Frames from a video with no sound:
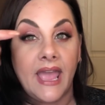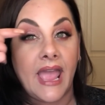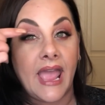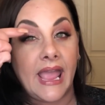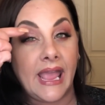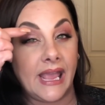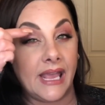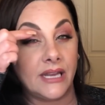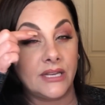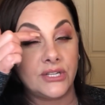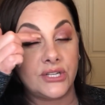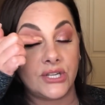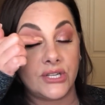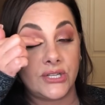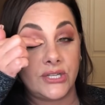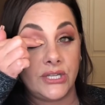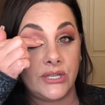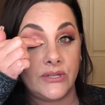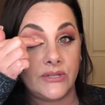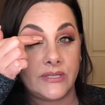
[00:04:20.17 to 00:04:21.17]
and
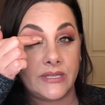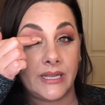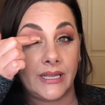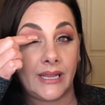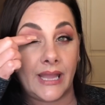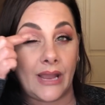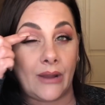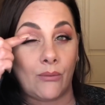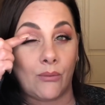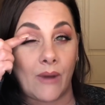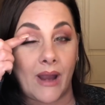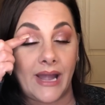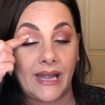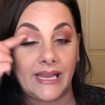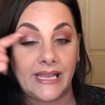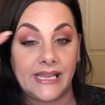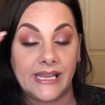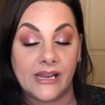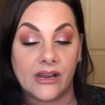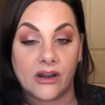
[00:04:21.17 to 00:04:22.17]
just used it like right
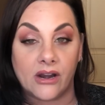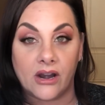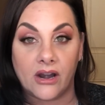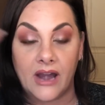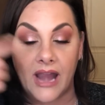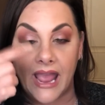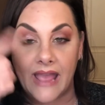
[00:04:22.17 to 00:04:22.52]
here,